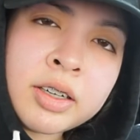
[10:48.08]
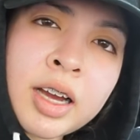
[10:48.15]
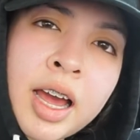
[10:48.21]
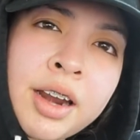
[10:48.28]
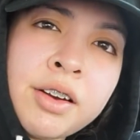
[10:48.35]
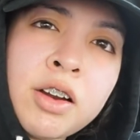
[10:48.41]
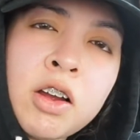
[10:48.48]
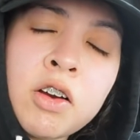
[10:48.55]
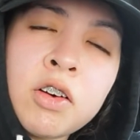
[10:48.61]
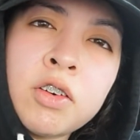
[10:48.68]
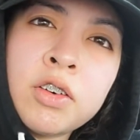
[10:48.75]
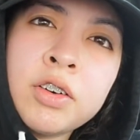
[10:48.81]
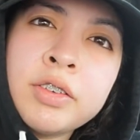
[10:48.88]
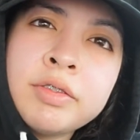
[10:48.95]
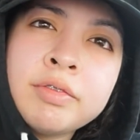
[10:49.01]
I don't
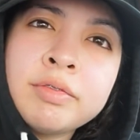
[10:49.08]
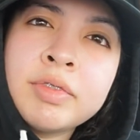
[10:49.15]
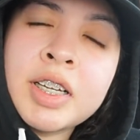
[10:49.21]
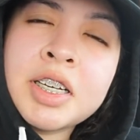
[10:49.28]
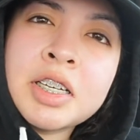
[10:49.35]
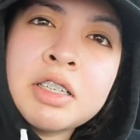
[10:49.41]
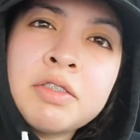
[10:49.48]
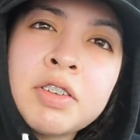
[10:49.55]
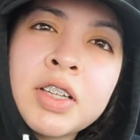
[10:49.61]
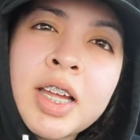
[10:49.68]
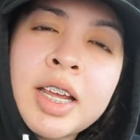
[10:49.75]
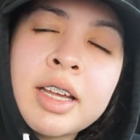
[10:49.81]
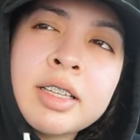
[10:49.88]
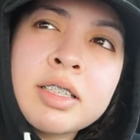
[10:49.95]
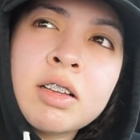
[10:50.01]
know. I just feel
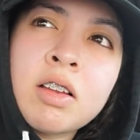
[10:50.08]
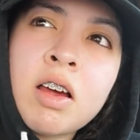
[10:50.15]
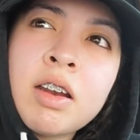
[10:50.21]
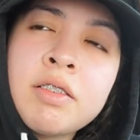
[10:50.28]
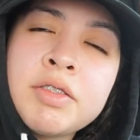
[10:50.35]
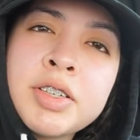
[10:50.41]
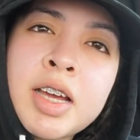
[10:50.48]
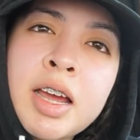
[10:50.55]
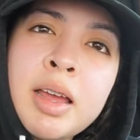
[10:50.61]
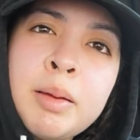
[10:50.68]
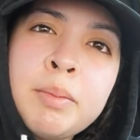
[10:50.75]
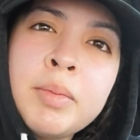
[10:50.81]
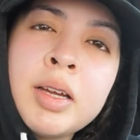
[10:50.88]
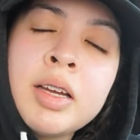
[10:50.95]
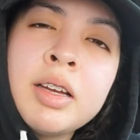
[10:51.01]
like it's a lot of
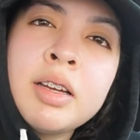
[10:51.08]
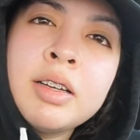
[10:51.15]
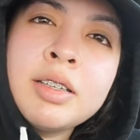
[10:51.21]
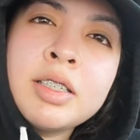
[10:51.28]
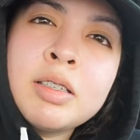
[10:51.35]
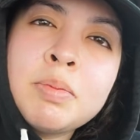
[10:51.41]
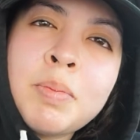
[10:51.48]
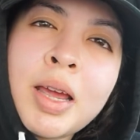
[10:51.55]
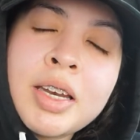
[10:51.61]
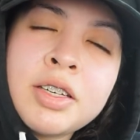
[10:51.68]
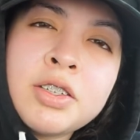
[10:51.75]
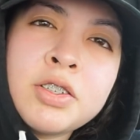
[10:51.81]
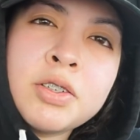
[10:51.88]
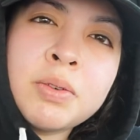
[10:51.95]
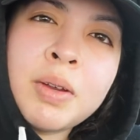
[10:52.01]
time
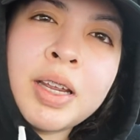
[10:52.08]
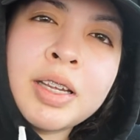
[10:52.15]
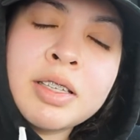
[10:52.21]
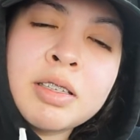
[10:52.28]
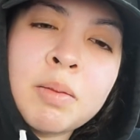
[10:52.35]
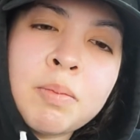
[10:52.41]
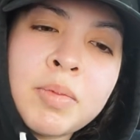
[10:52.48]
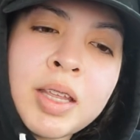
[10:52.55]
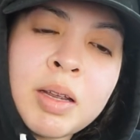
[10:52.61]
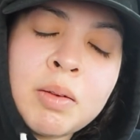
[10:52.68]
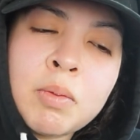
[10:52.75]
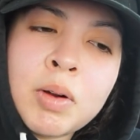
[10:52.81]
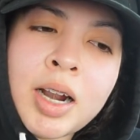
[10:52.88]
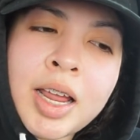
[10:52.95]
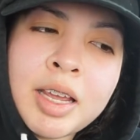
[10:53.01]
spent doing
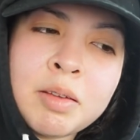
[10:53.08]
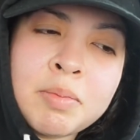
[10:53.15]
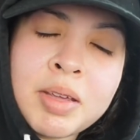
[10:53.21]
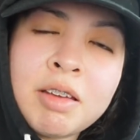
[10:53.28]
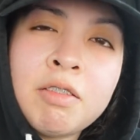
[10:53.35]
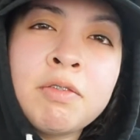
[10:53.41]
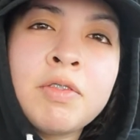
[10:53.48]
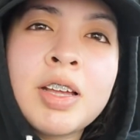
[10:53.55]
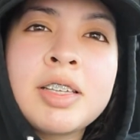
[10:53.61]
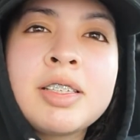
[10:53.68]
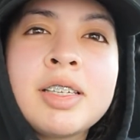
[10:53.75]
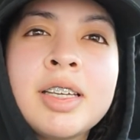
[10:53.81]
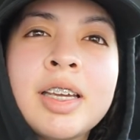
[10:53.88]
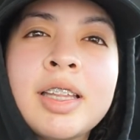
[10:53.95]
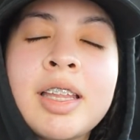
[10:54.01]
something where I could be
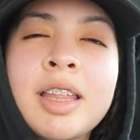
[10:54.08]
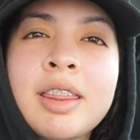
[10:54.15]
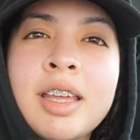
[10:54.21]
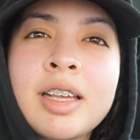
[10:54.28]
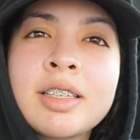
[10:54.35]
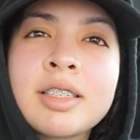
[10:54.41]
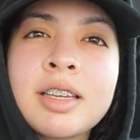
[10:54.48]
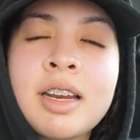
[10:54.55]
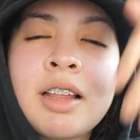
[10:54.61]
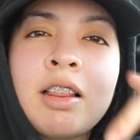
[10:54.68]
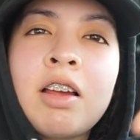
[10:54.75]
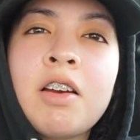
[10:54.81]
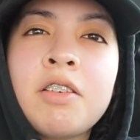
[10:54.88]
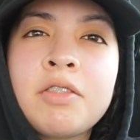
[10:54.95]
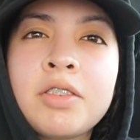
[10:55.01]
investing in the things that I
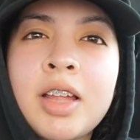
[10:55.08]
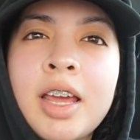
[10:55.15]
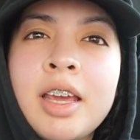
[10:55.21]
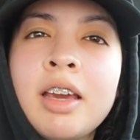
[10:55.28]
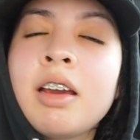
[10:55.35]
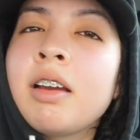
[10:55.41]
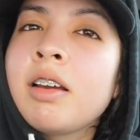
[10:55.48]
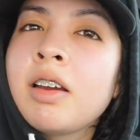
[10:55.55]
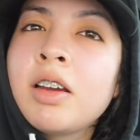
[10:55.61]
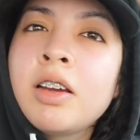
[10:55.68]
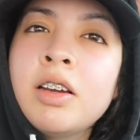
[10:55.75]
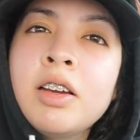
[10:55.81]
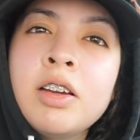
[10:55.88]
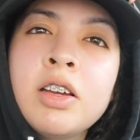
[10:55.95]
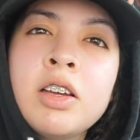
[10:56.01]
love, like
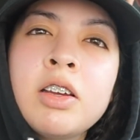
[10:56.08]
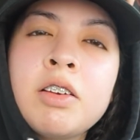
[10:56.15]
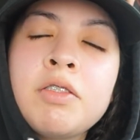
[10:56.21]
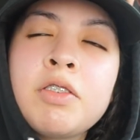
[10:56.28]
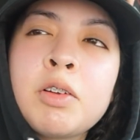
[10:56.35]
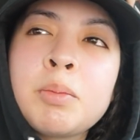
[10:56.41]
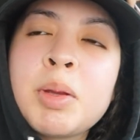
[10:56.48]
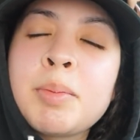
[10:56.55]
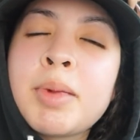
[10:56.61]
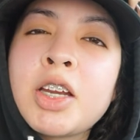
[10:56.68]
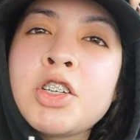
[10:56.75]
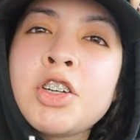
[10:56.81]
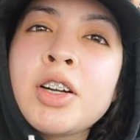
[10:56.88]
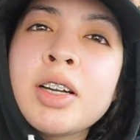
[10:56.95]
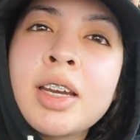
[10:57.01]
filming
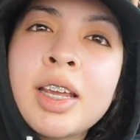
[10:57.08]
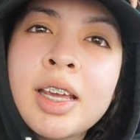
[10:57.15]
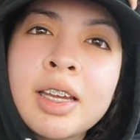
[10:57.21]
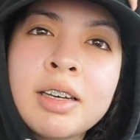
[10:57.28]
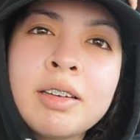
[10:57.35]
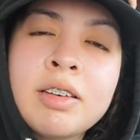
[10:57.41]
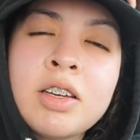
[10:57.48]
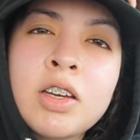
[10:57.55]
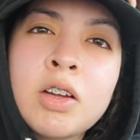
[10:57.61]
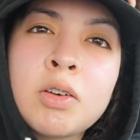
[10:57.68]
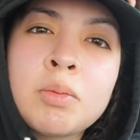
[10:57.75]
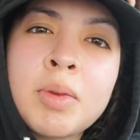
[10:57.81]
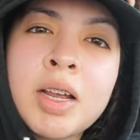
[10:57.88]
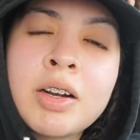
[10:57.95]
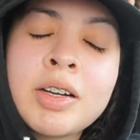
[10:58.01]
my journey and, you
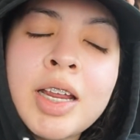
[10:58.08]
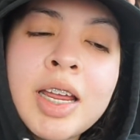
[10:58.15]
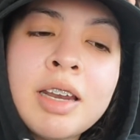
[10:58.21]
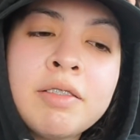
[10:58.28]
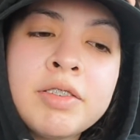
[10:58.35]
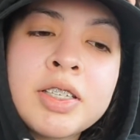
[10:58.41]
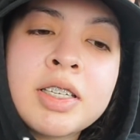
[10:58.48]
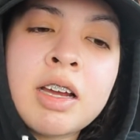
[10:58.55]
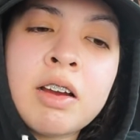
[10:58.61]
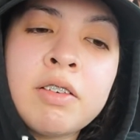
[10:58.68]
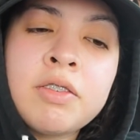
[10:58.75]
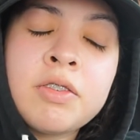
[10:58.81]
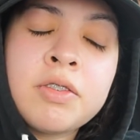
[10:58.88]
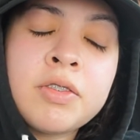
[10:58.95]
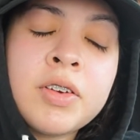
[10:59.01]
know, my creative
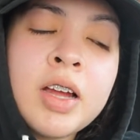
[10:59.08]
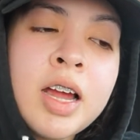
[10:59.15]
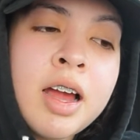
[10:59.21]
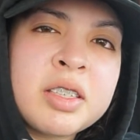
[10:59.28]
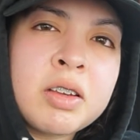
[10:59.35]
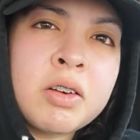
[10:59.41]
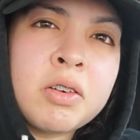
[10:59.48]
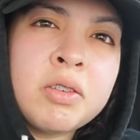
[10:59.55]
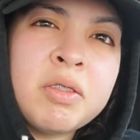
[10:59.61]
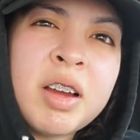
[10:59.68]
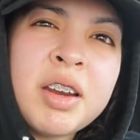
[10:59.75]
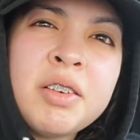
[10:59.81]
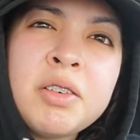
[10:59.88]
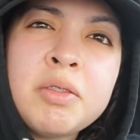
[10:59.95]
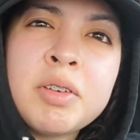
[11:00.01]
stuff. So
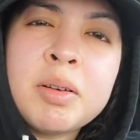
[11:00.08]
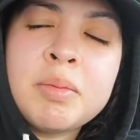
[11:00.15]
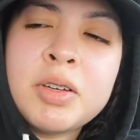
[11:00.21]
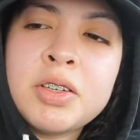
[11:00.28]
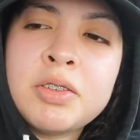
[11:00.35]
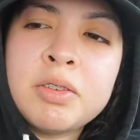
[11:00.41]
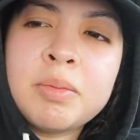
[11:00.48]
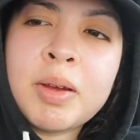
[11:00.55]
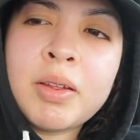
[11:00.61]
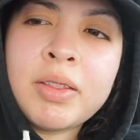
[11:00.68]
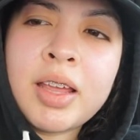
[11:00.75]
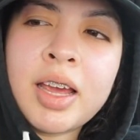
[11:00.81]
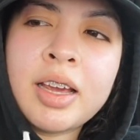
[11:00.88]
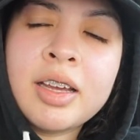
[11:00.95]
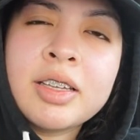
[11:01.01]
I don't know what I'm going to do
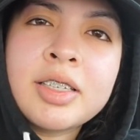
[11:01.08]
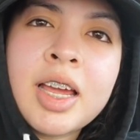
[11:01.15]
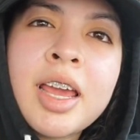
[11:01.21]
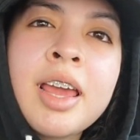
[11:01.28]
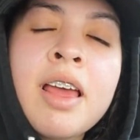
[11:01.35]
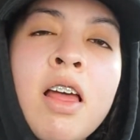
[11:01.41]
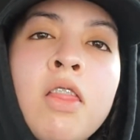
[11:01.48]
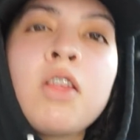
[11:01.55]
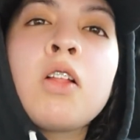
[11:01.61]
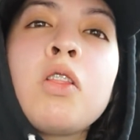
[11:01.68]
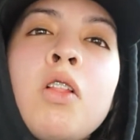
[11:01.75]
about that, because the